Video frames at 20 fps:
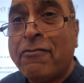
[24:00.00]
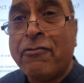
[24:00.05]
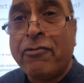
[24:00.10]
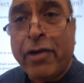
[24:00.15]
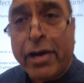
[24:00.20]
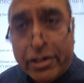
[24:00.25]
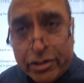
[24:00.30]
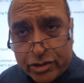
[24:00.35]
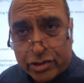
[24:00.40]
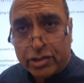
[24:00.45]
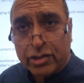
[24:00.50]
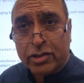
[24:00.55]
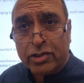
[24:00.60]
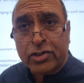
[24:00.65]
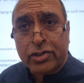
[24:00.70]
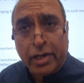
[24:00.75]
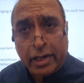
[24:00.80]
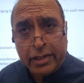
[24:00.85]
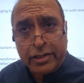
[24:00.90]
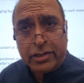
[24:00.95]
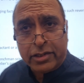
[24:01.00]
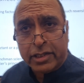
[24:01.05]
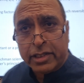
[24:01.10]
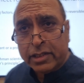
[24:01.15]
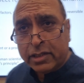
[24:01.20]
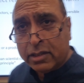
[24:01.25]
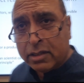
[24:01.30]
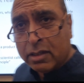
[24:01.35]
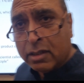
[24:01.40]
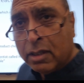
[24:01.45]
French
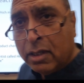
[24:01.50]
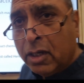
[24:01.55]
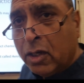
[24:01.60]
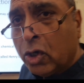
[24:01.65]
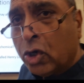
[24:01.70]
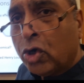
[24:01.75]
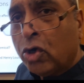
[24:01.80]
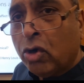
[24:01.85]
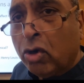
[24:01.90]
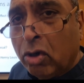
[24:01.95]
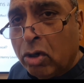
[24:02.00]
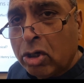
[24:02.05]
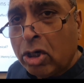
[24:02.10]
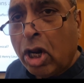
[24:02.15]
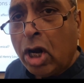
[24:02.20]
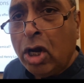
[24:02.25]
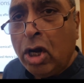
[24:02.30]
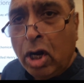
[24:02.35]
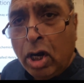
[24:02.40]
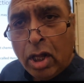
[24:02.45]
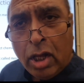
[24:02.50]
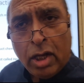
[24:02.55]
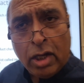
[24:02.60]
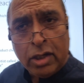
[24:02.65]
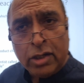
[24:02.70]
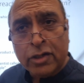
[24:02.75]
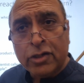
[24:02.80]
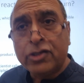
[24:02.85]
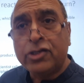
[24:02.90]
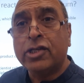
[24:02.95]
scientist called
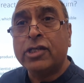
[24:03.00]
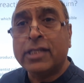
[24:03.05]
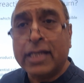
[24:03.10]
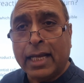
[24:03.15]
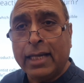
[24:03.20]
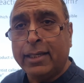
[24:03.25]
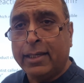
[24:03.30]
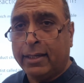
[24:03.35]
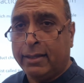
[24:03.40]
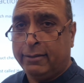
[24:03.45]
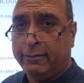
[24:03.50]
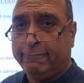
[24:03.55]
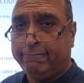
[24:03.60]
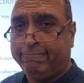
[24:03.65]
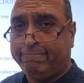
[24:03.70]
Le Chatelier.